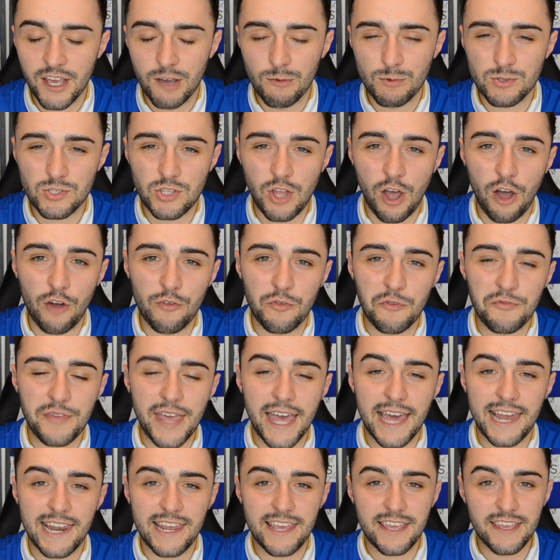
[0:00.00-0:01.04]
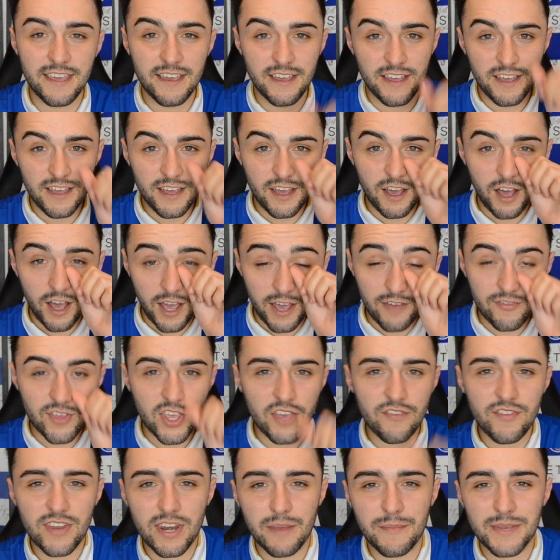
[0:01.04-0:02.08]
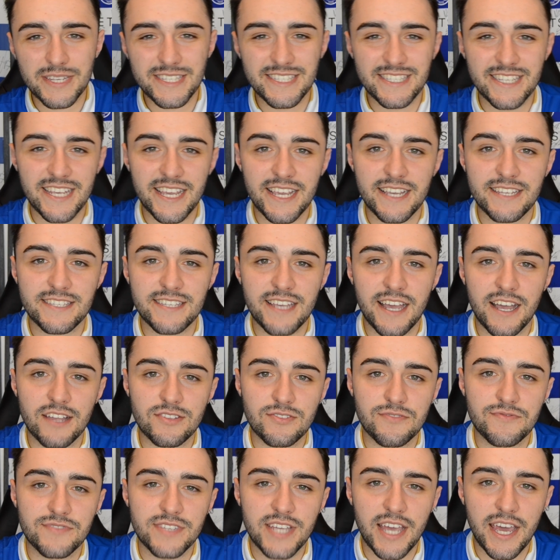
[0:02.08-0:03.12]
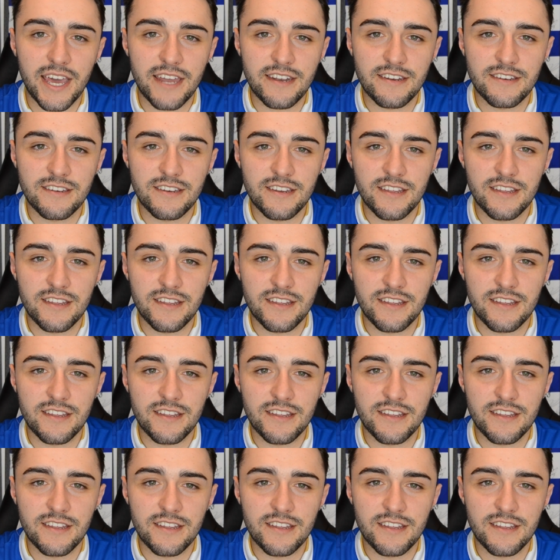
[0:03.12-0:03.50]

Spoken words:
We'll start off with Kelly. I've given him a 6 out of 10.